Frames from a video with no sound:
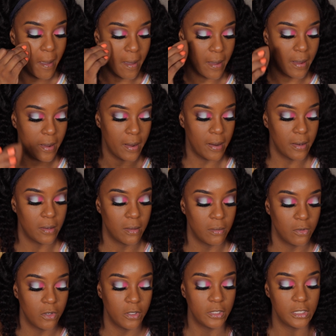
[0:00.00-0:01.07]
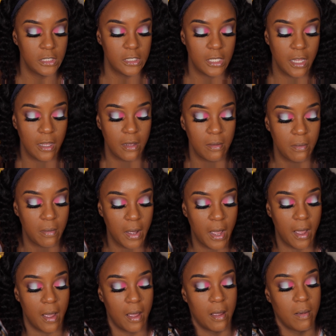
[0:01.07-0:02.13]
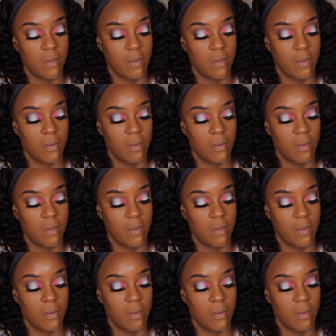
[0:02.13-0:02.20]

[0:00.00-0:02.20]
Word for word: And I'm going to take my